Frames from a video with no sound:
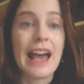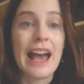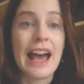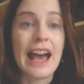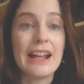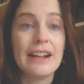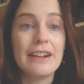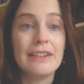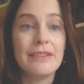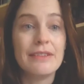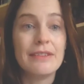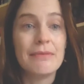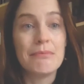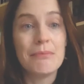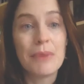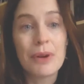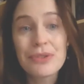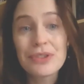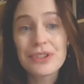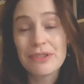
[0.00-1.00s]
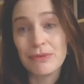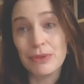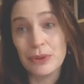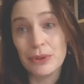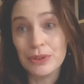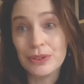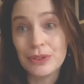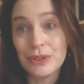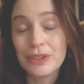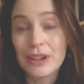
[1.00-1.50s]
And most of
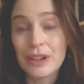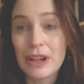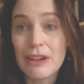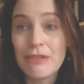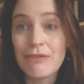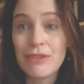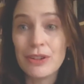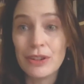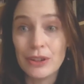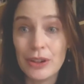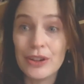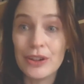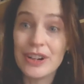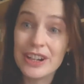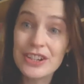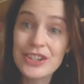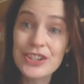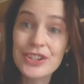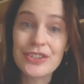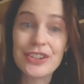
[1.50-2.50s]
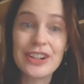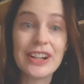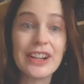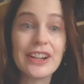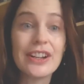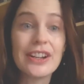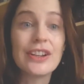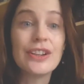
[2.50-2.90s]
all, if you learn history,